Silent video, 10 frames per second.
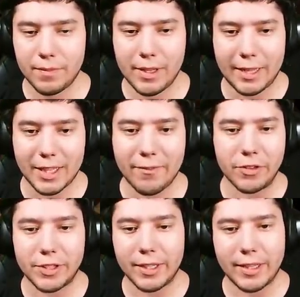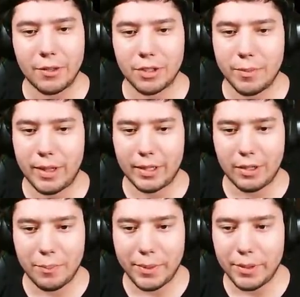I thought for a second that was gonna be like an
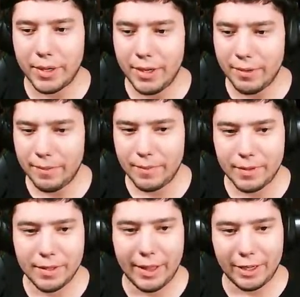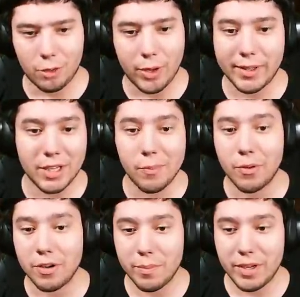ability, like a Wraith
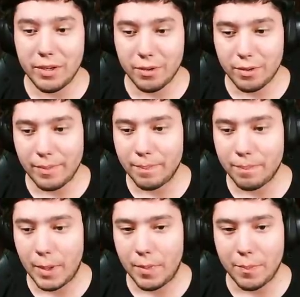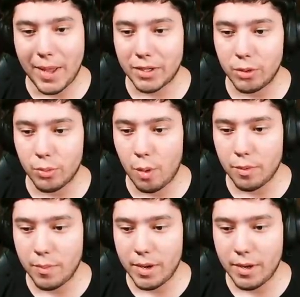teleported me, or maybe the Banshee roamed
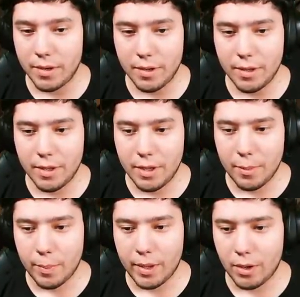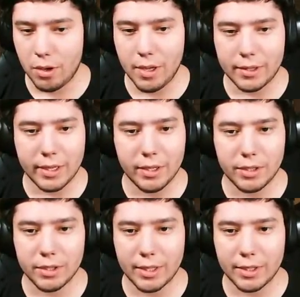to me. But no, I think it
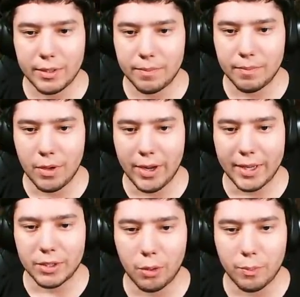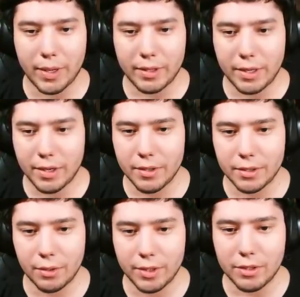just like, oh yeah, it's breath in here.
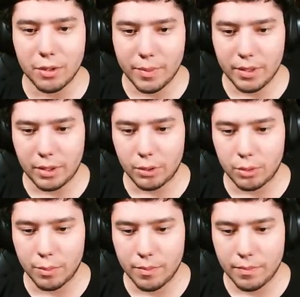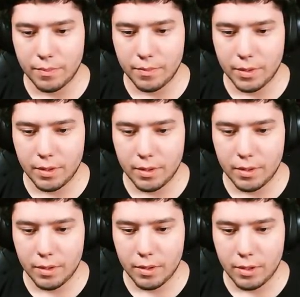So this should be the ghost room.
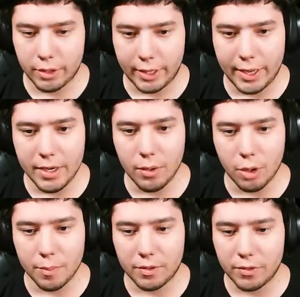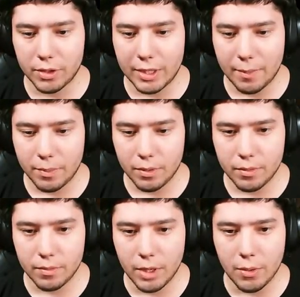Okay, any orbs for example?
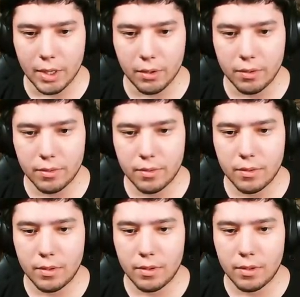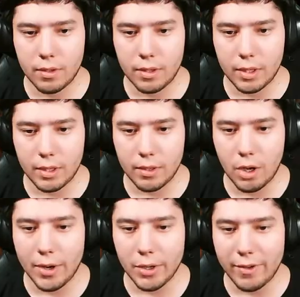Oh, hello. Oh,
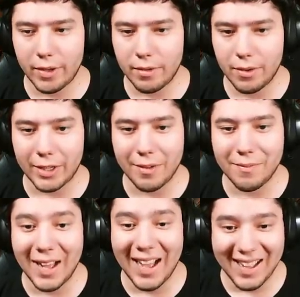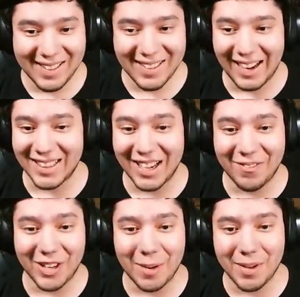I do have it. Okay. I thought I
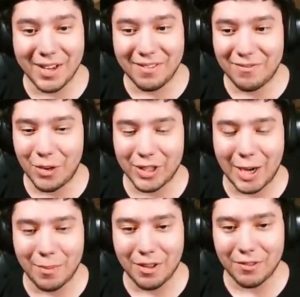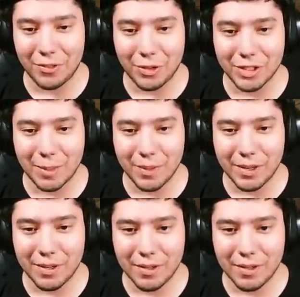forgot my photo camera on the floor or something.